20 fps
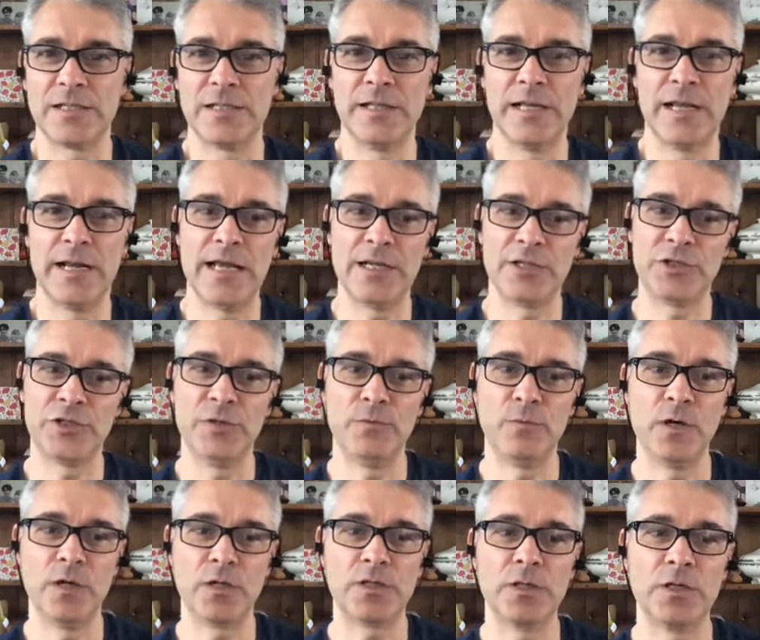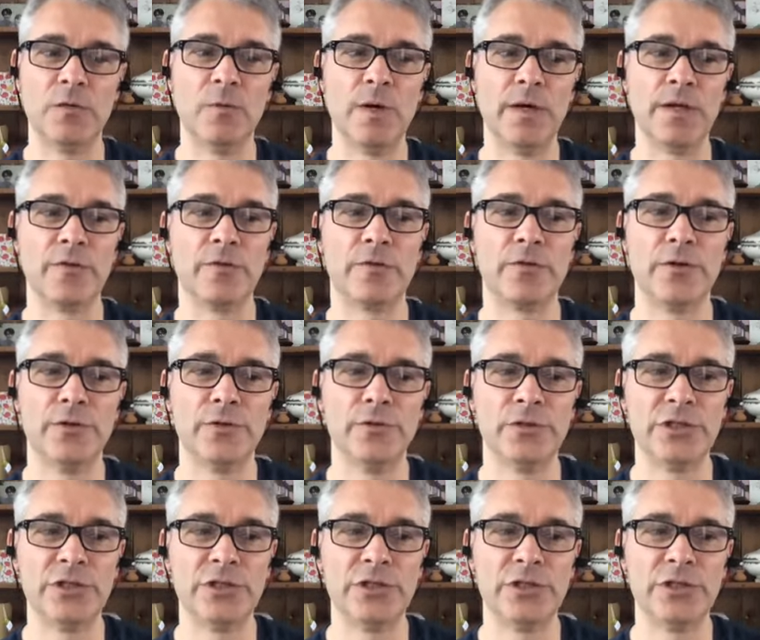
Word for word: And then as she worked her way through,